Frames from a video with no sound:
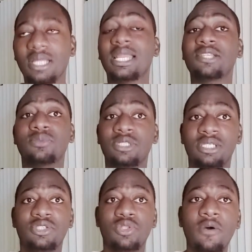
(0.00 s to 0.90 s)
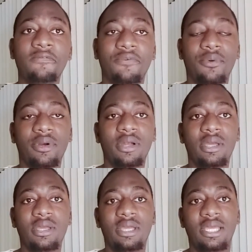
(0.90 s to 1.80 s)
that's what he's known for
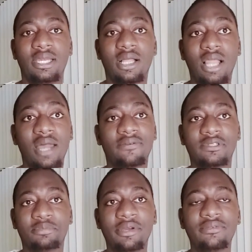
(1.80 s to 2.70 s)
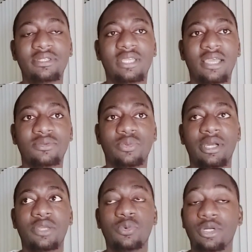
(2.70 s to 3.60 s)
in a lot of his previous games,
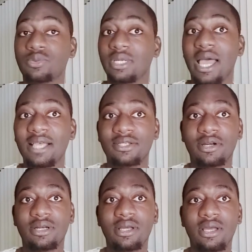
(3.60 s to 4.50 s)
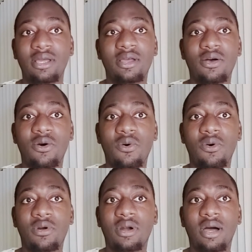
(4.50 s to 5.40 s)
where he worked with Hazard
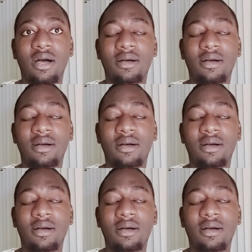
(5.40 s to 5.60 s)
or